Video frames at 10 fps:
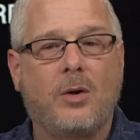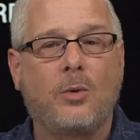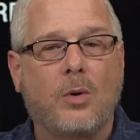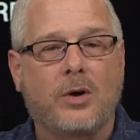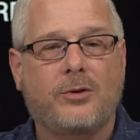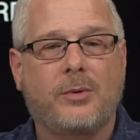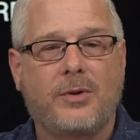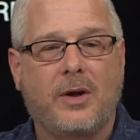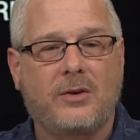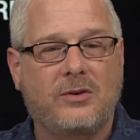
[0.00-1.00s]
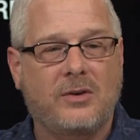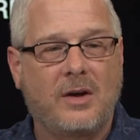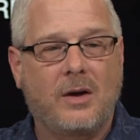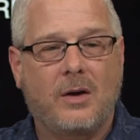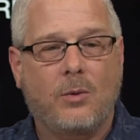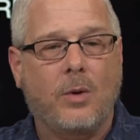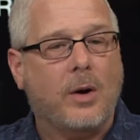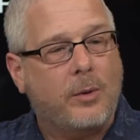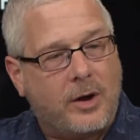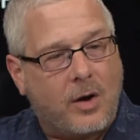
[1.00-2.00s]
who works with us where
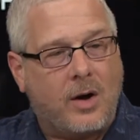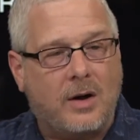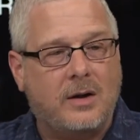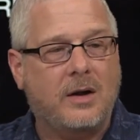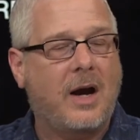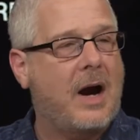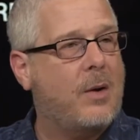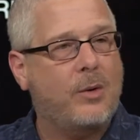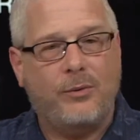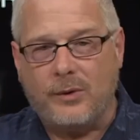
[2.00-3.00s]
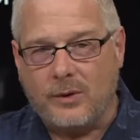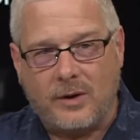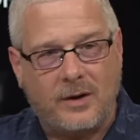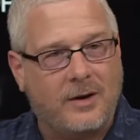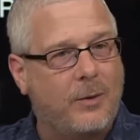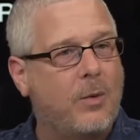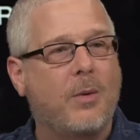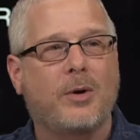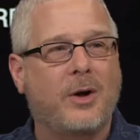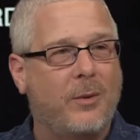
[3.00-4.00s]
we are, how we're feeling, and what
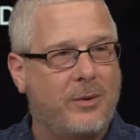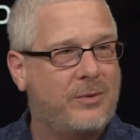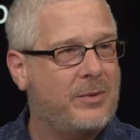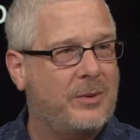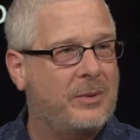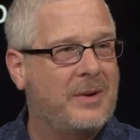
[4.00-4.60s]
we're going through.